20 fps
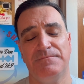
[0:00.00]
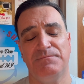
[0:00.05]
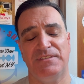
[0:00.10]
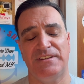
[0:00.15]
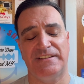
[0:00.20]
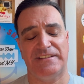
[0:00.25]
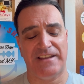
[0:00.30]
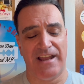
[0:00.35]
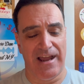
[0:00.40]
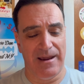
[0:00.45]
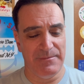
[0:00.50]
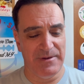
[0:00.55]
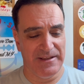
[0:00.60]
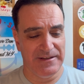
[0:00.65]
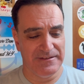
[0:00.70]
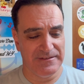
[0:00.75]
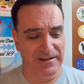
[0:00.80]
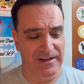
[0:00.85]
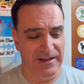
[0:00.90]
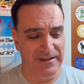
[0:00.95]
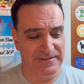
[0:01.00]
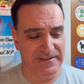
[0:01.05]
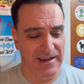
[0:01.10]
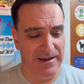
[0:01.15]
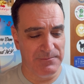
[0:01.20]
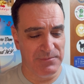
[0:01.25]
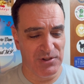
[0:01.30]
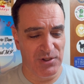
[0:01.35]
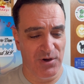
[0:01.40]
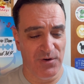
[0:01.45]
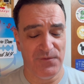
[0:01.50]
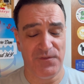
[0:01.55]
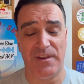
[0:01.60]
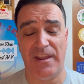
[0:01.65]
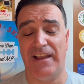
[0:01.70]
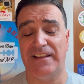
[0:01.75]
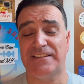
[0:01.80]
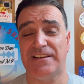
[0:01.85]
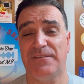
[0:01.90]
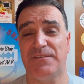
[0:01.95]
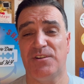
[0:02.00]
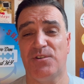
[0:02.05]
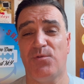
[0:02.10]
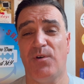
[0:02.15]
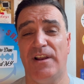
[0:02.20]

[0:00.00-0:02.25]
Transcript: please comment uh, down below if you guys have any